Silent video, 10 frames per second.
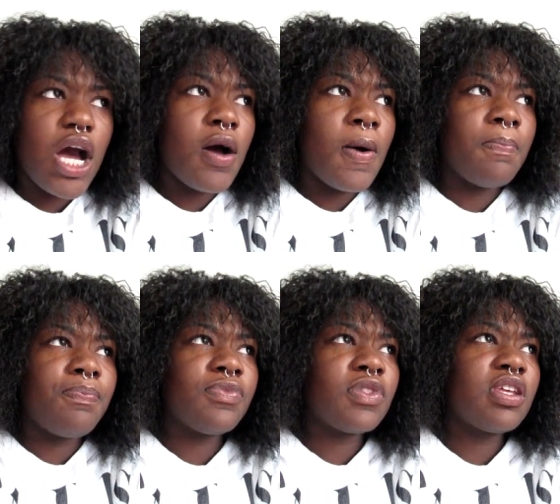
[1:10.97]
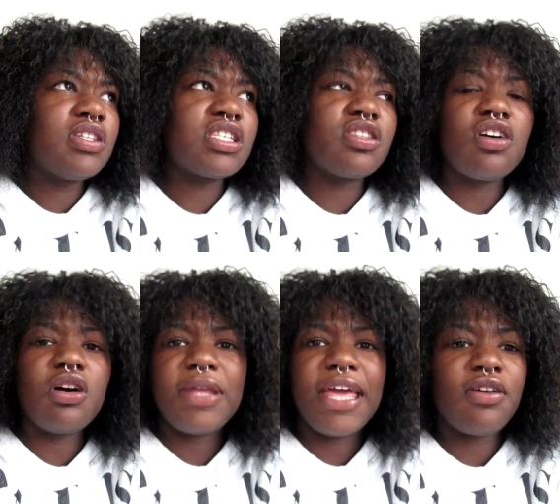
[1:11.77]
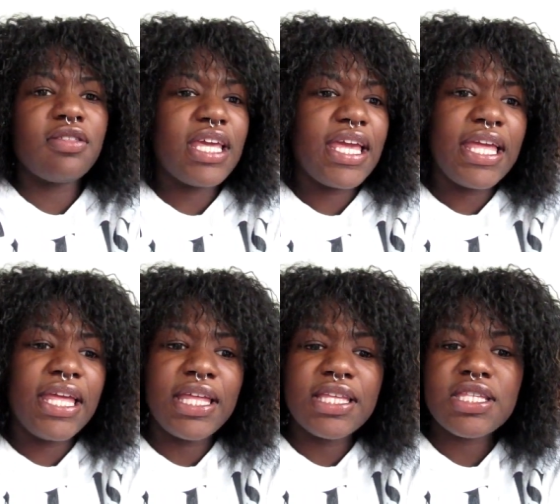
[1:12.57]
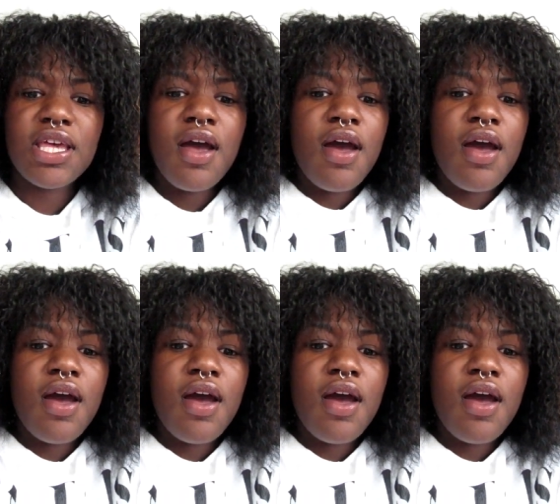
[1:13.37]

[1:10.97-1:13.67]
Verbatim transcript: Um, just a little update on things.